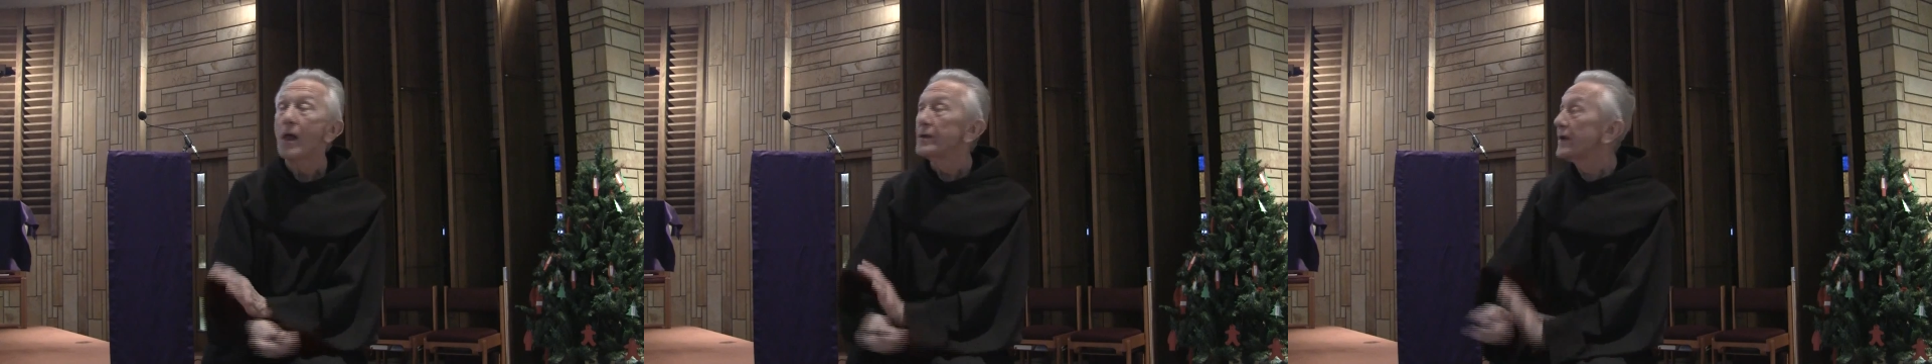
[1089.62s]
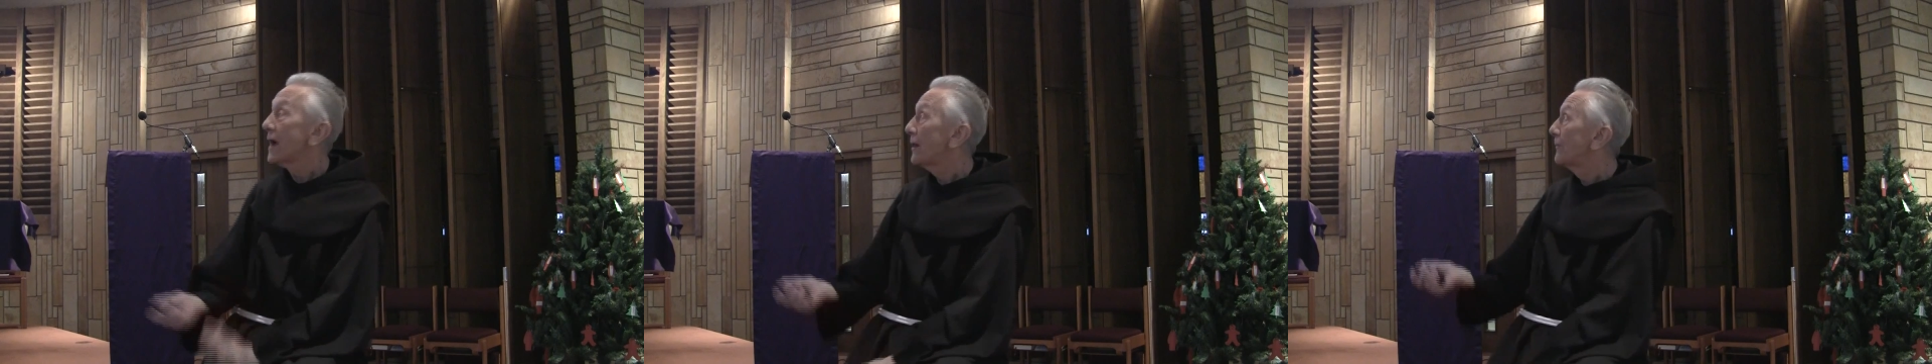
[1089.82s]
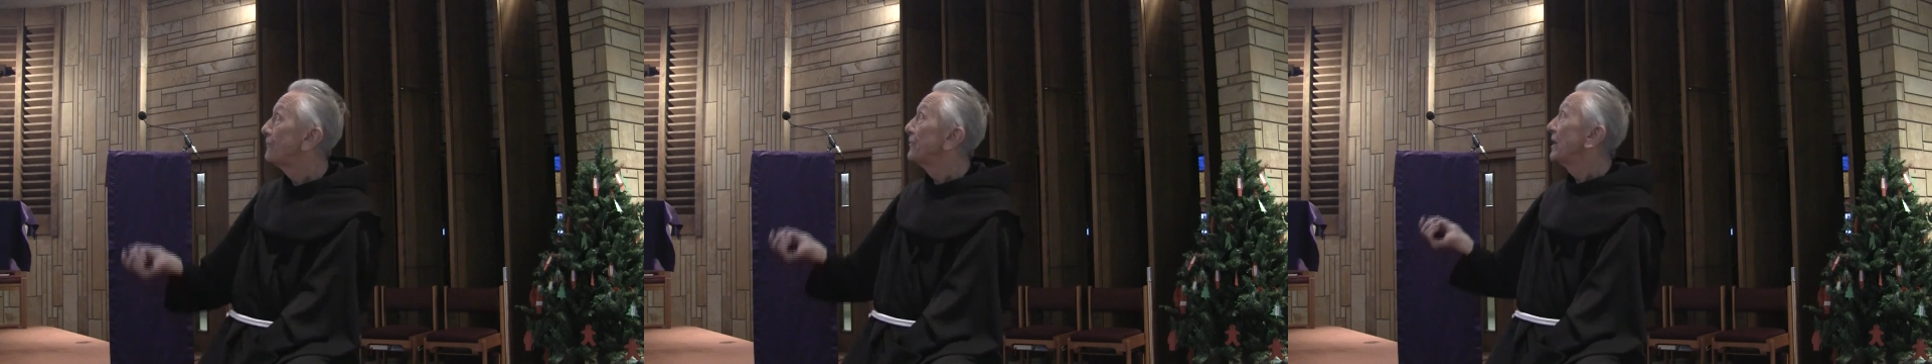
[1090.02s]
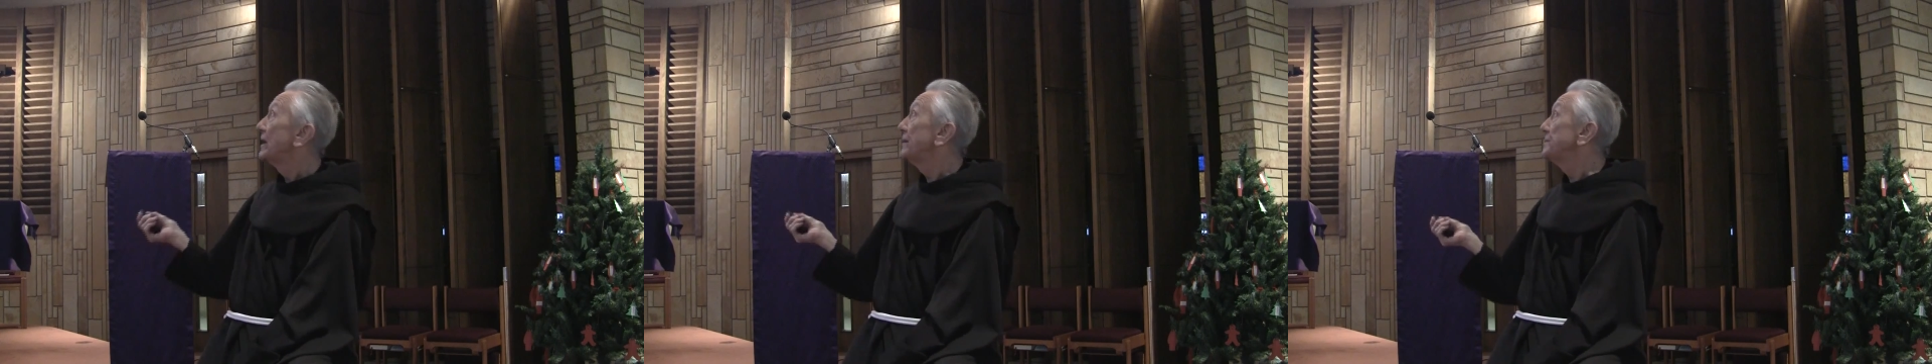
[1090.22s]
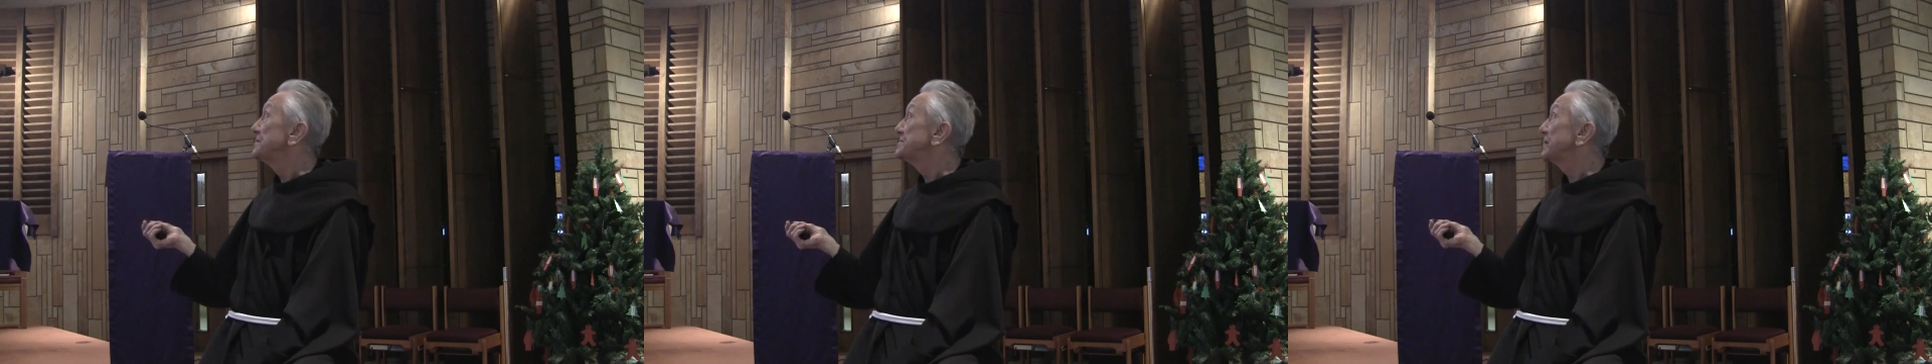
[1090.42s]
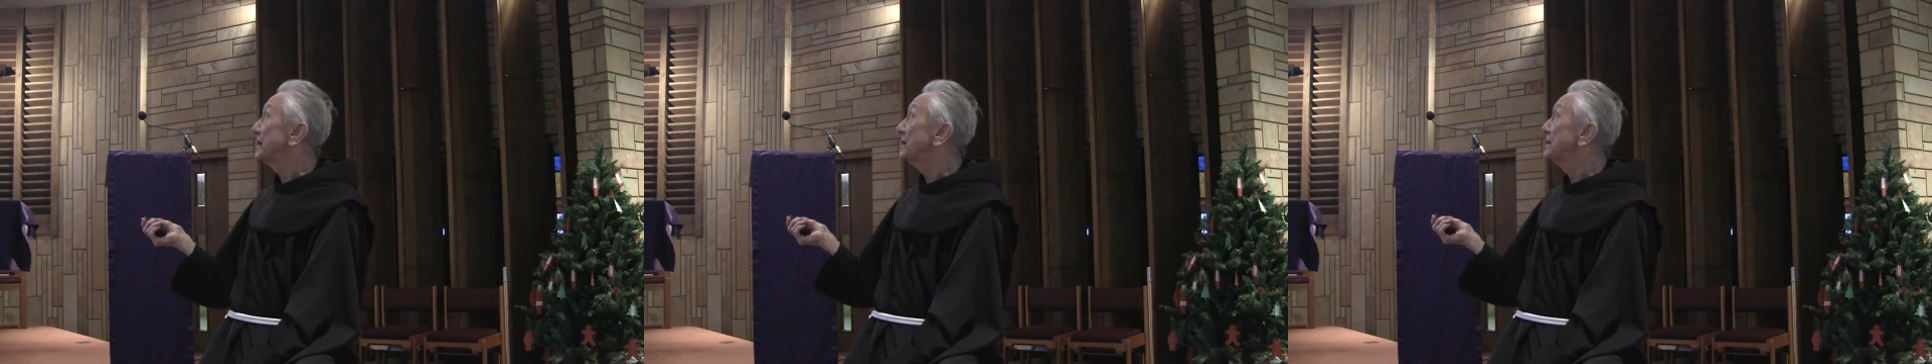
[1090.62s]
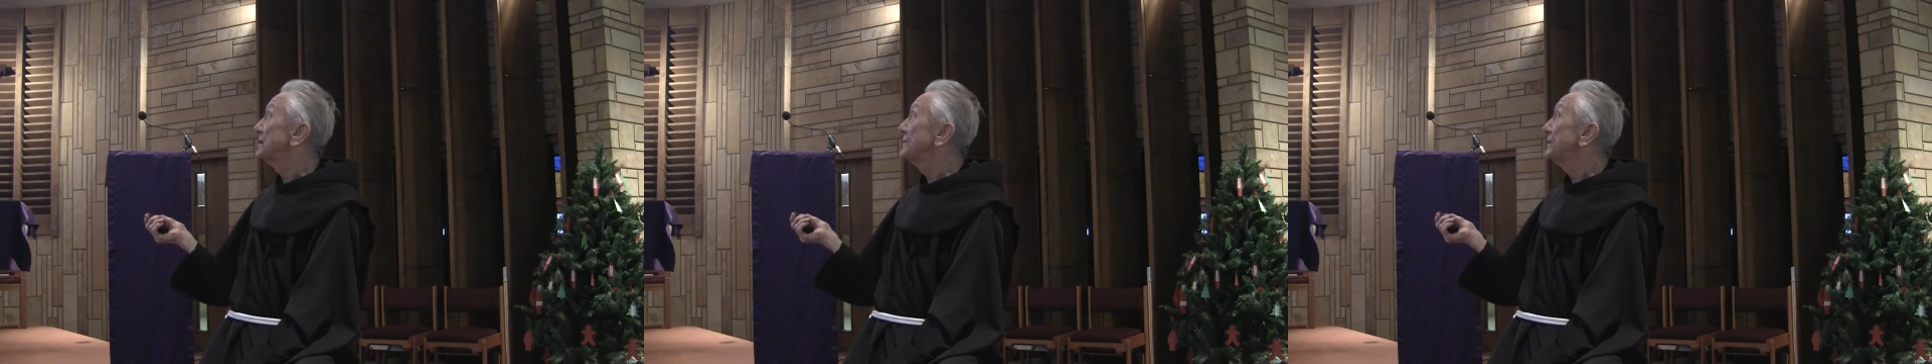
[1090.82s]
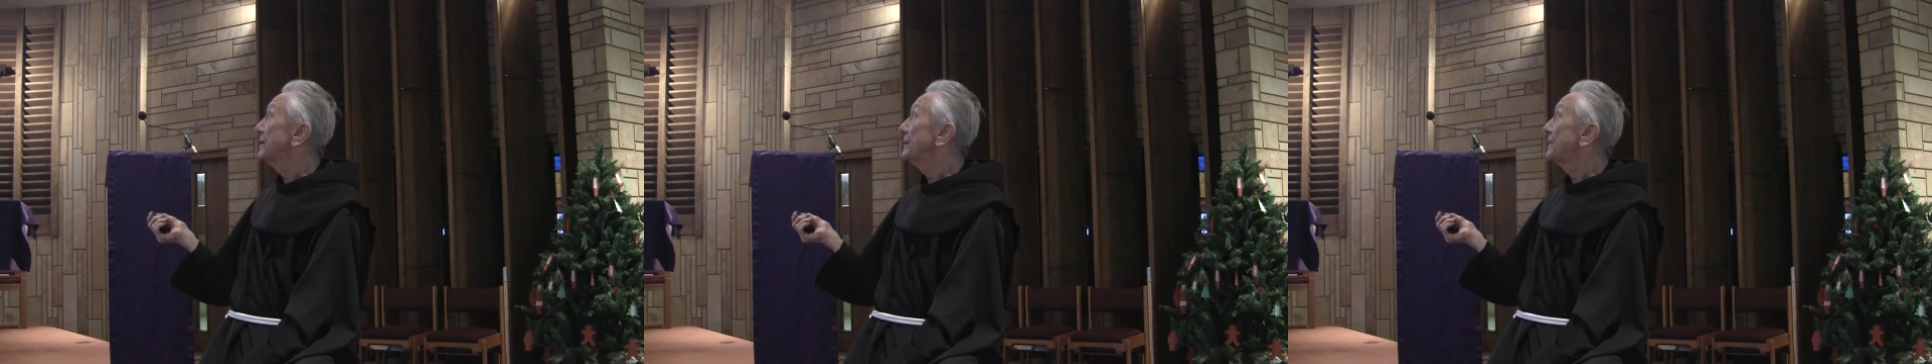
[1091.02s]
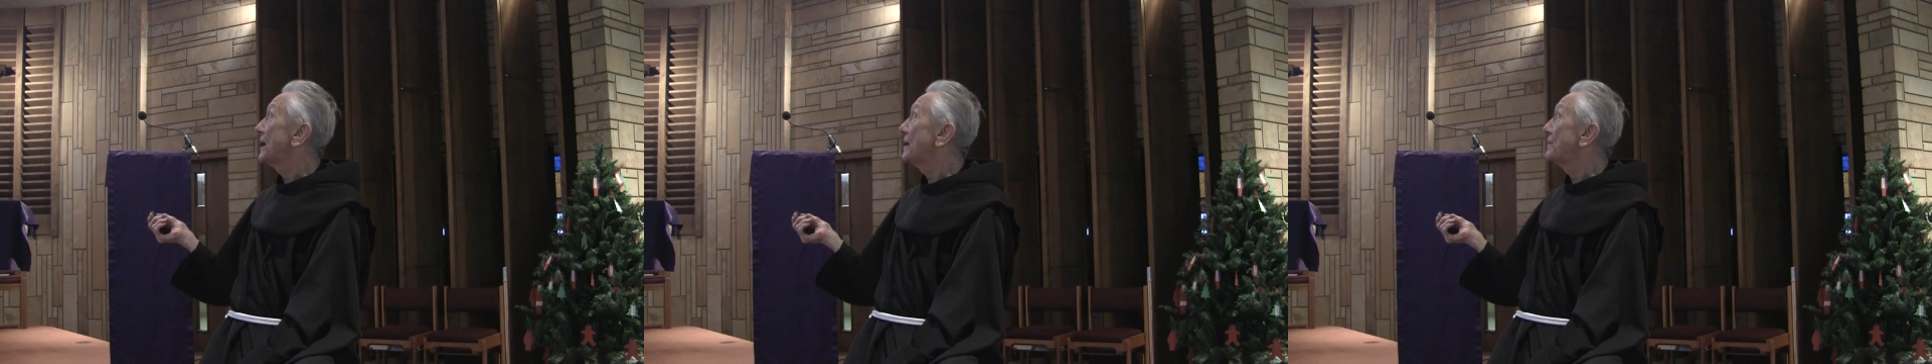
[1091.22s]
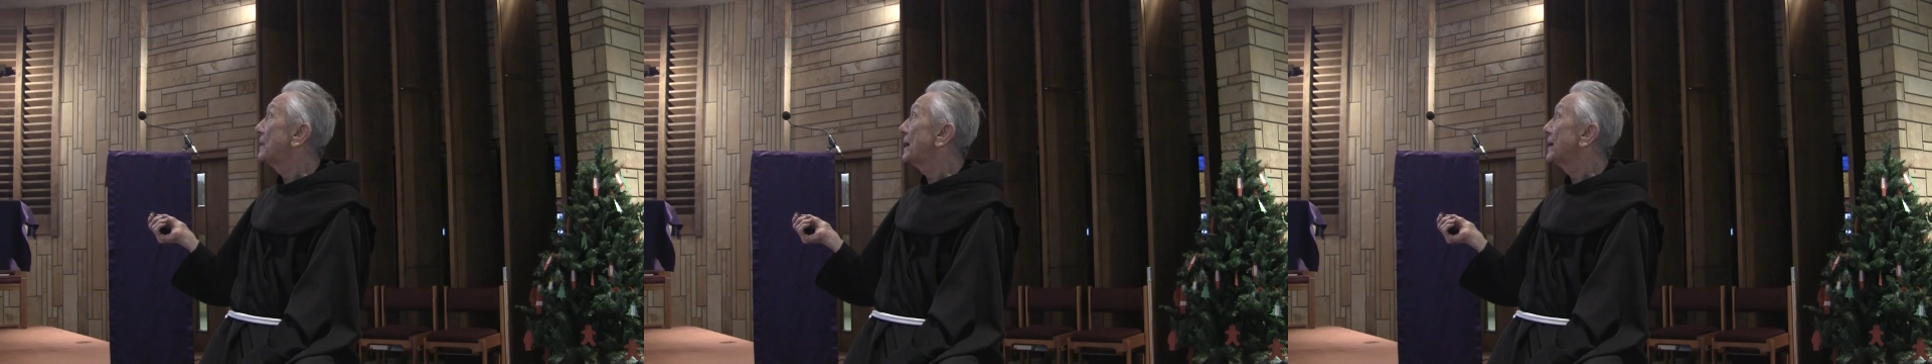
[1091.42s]
Now, let me say a little bit
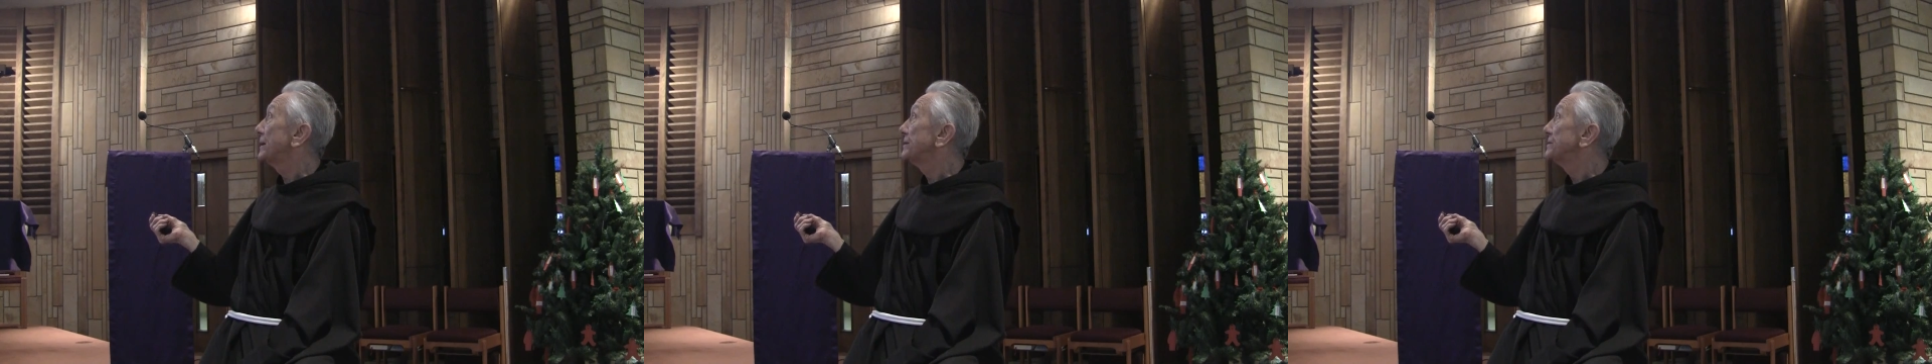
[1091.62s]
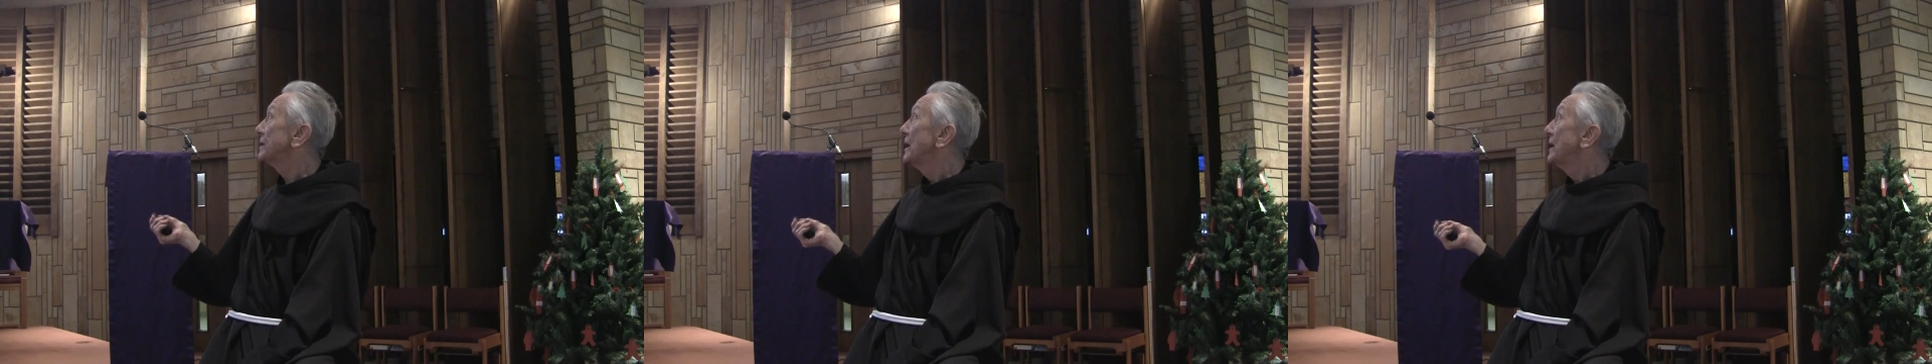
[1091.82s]
about mind.